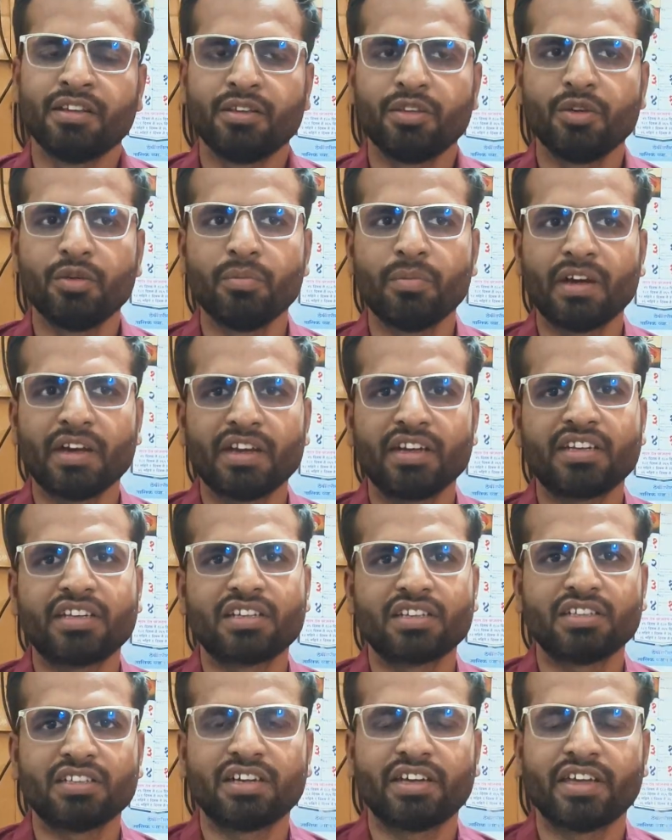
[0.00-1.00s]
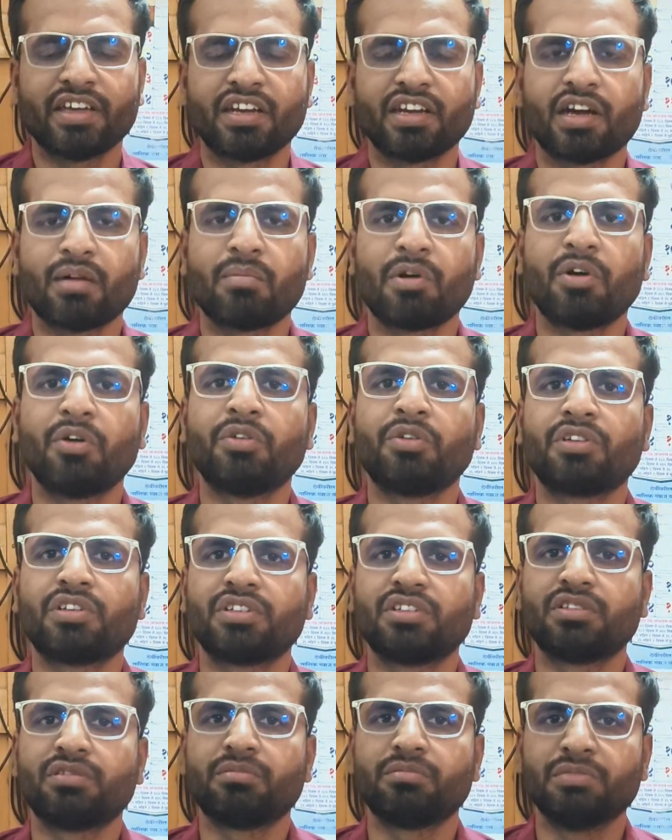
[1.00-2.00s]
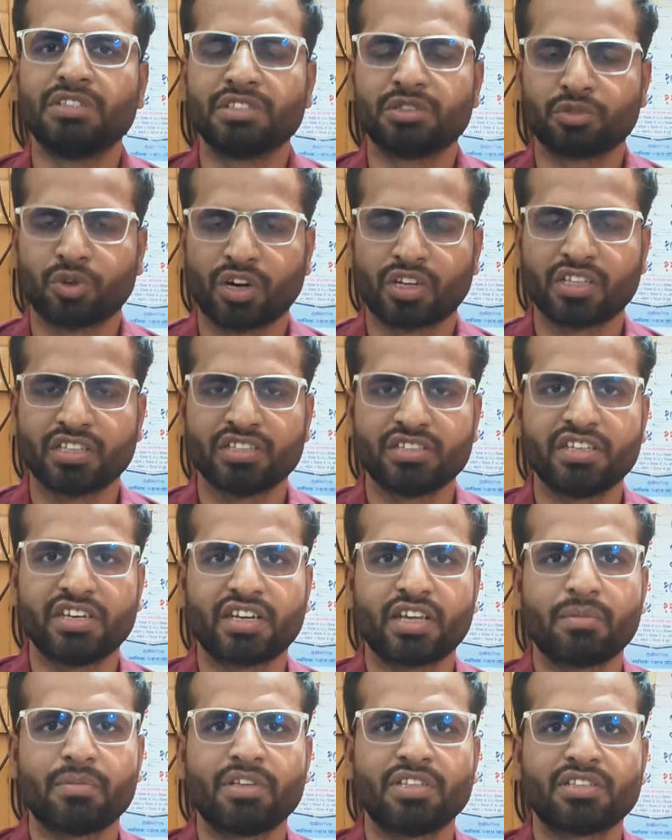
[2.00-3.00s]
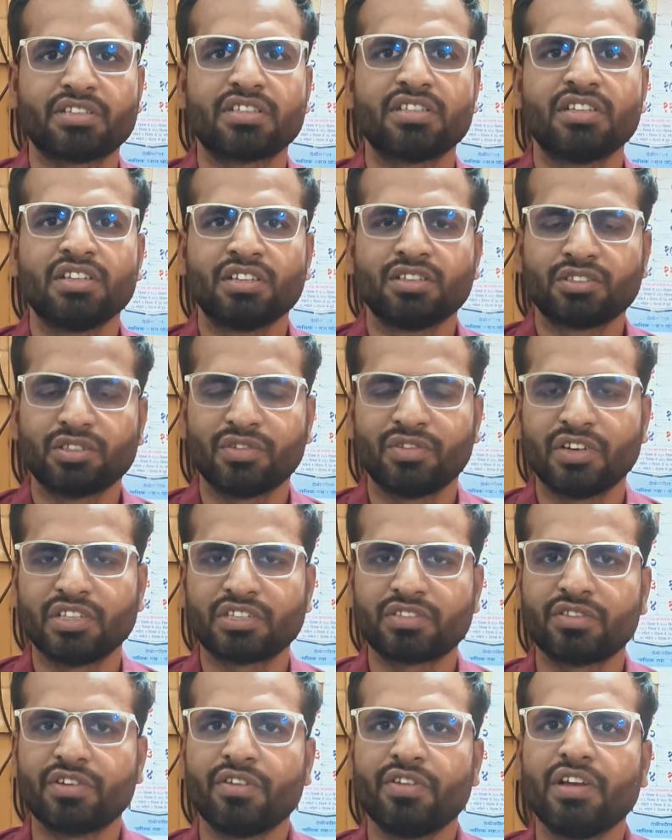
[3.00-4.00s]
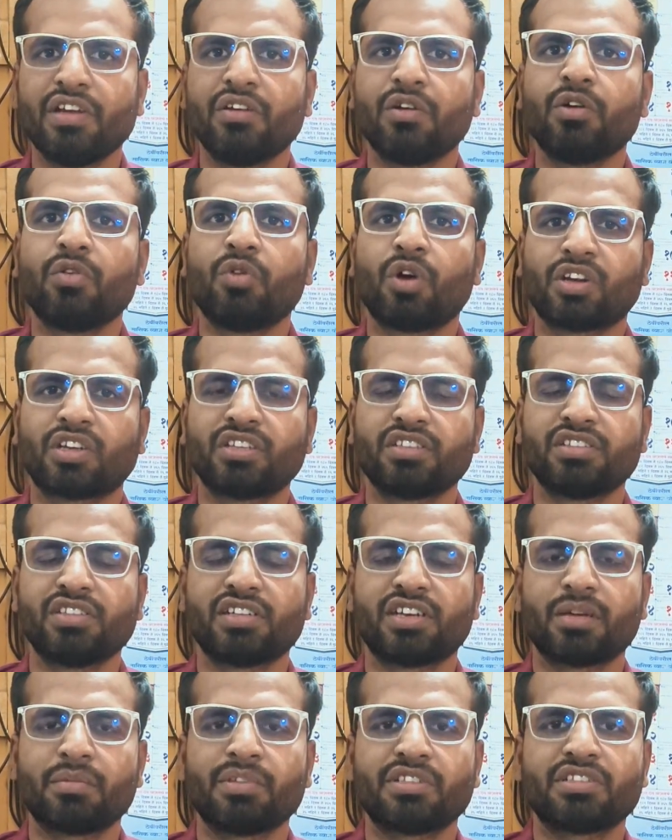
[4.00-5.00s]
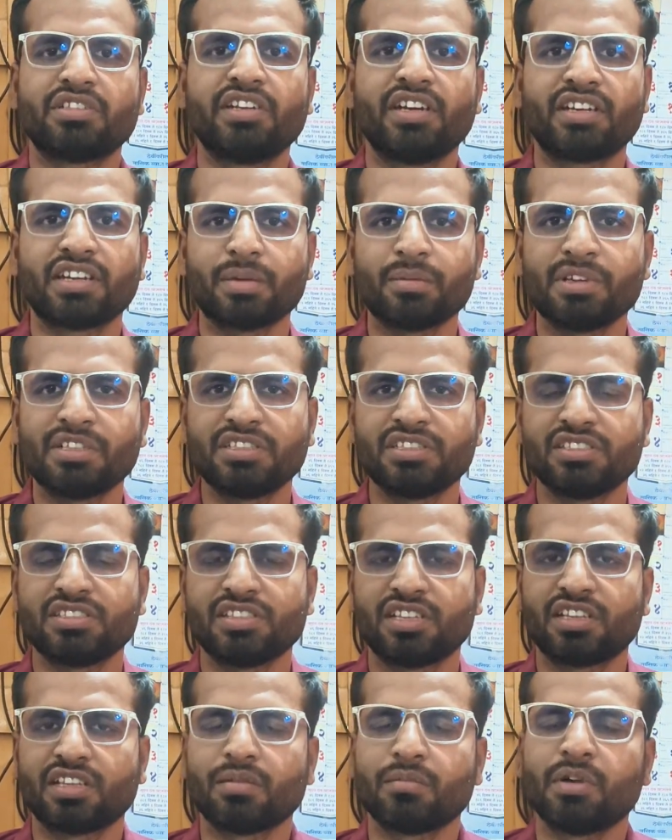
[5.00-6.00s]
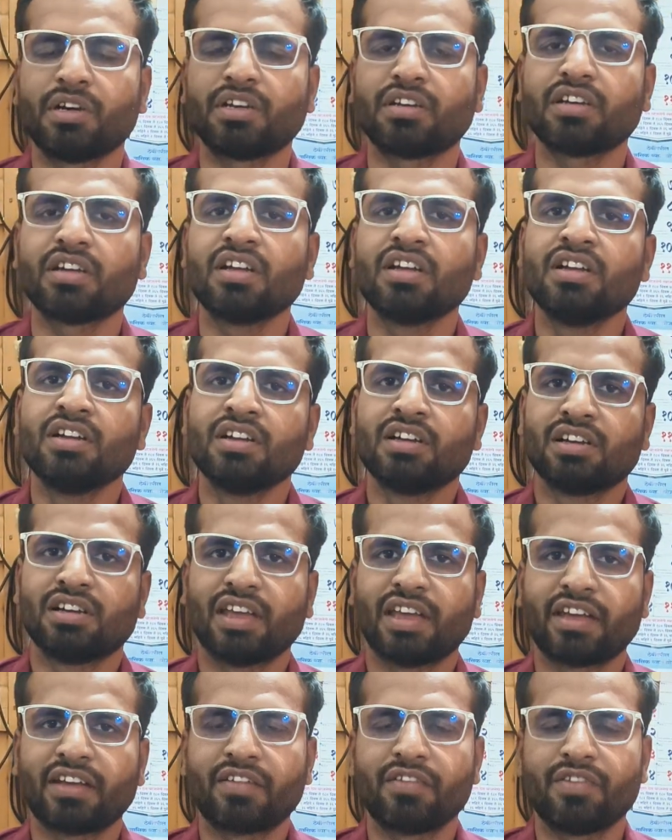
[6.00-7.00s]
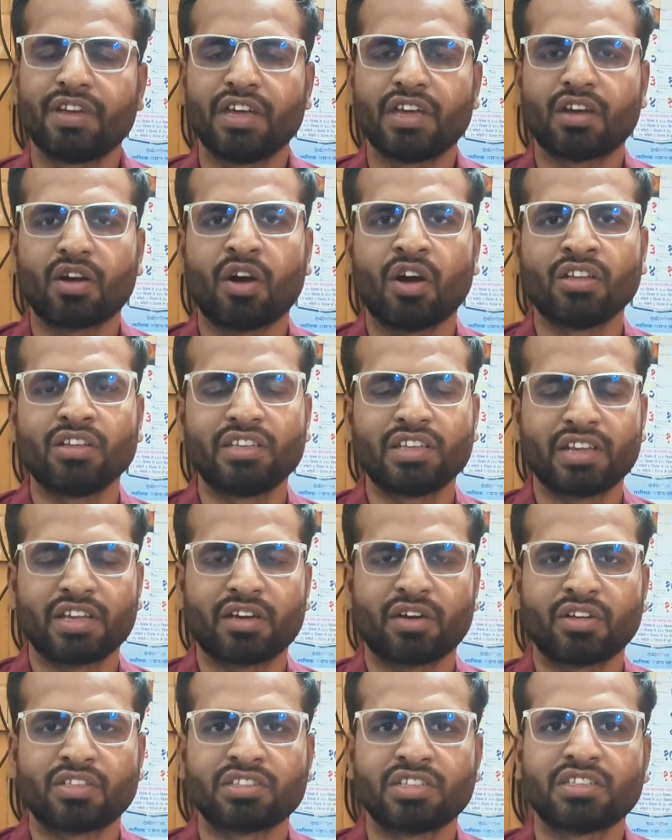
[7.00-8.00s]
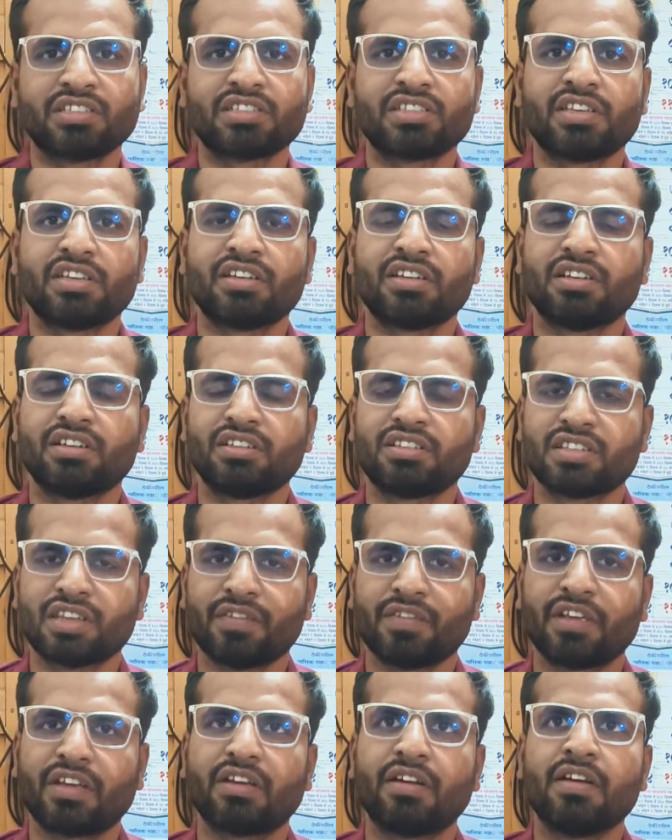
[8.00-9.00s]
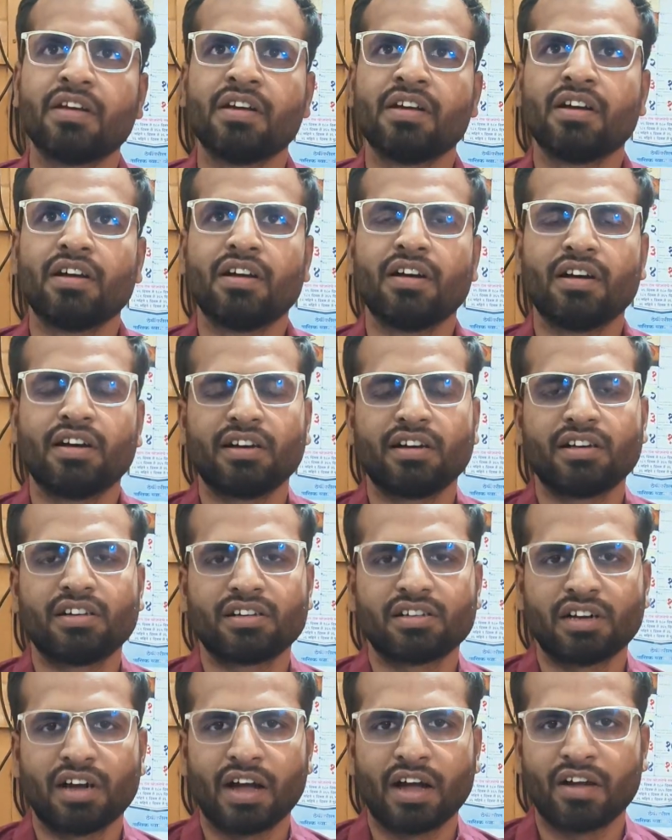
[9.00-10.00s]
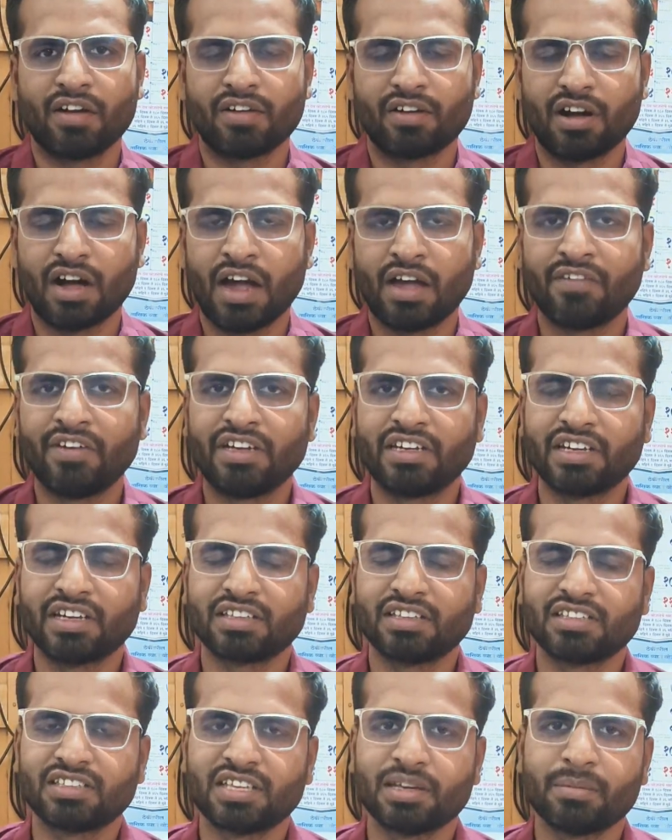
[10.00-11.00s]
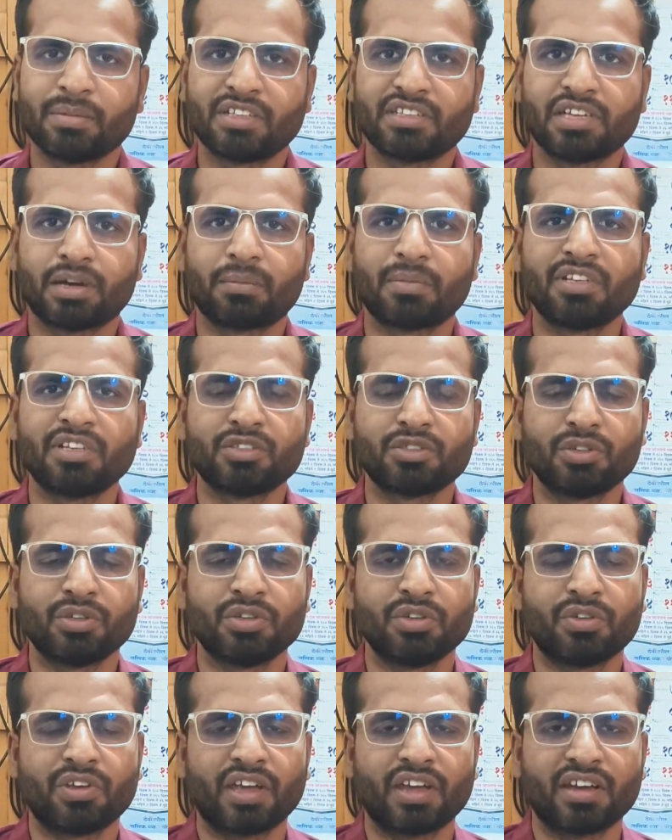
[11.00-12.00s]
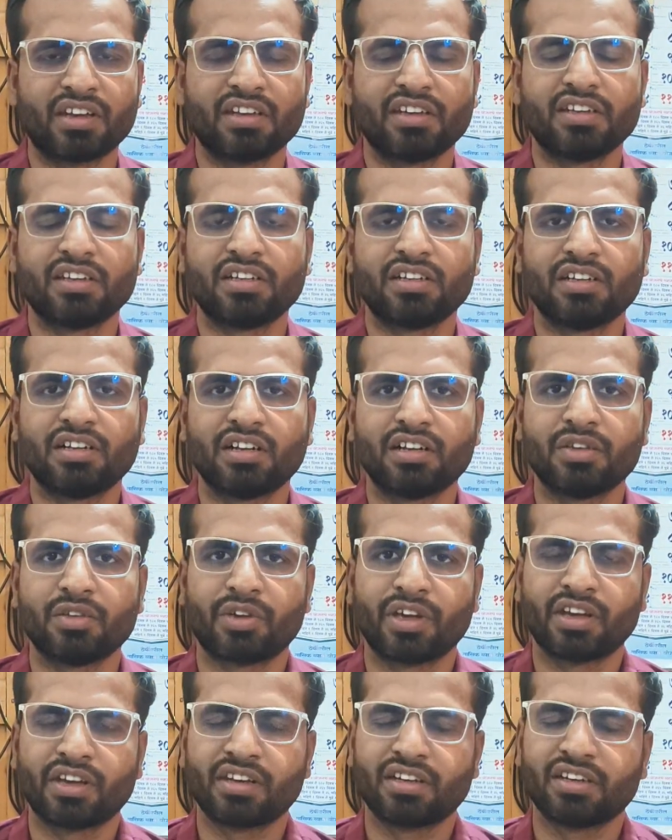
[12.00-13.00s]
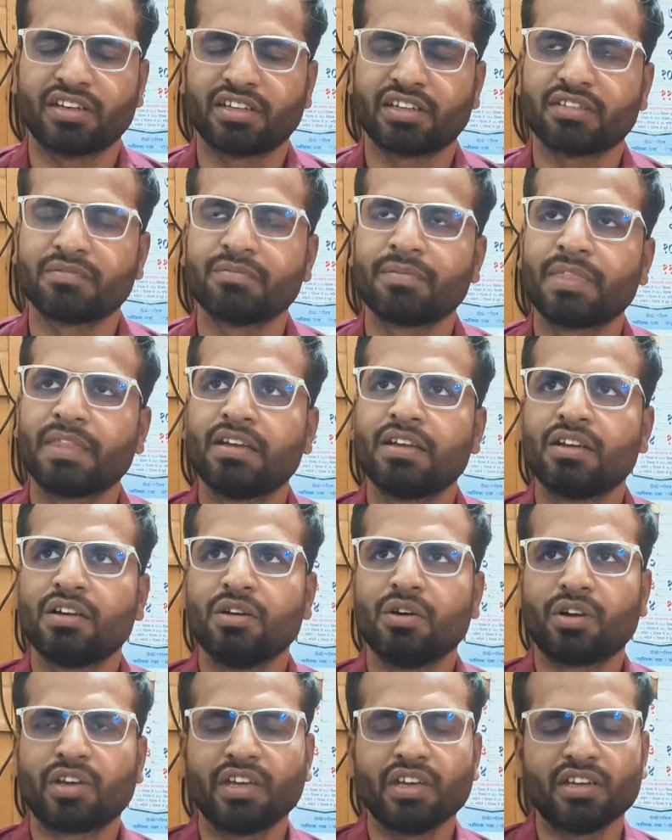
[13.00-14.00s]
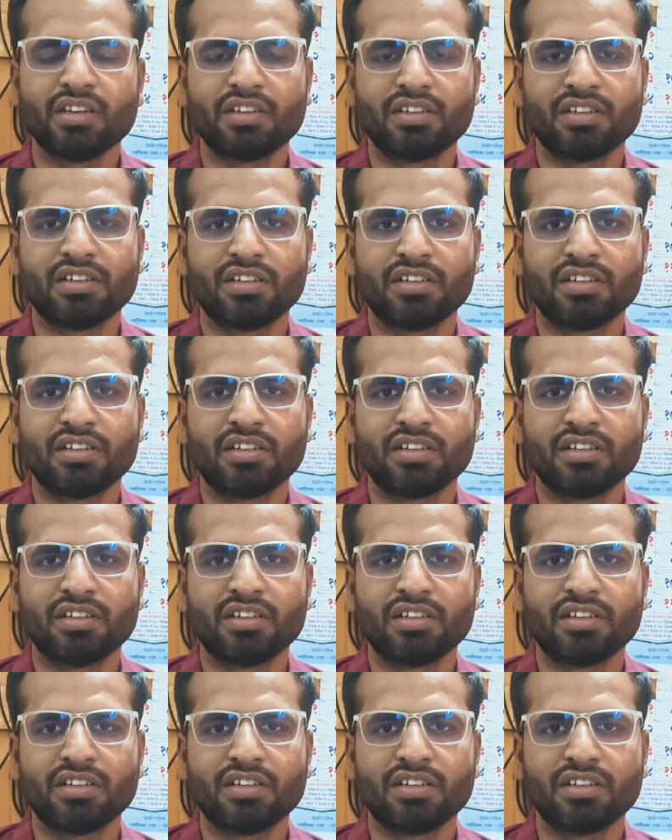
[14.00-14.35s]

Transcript: You might heard about means what is database. So first we will know what is database. Database is nothing but like where all the records are saving. I will take the same example so you can relate. Okay,